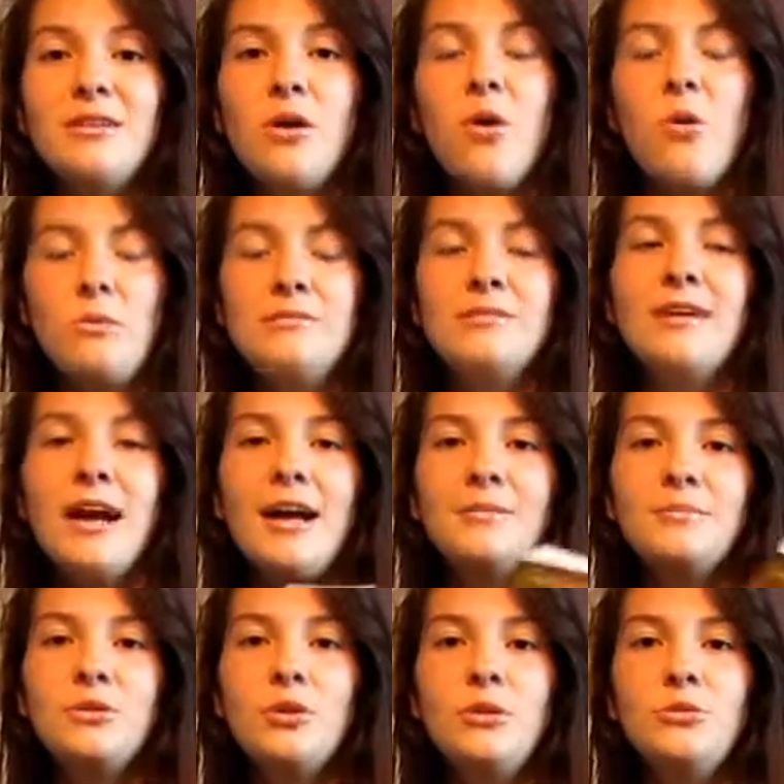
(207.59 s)
Oh,
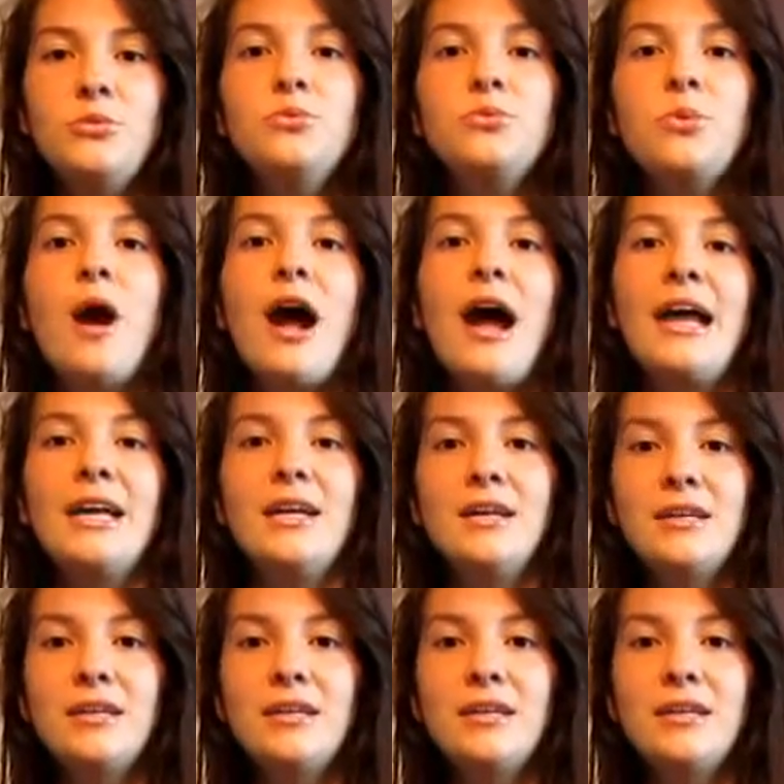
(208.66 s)
I'm going to cry.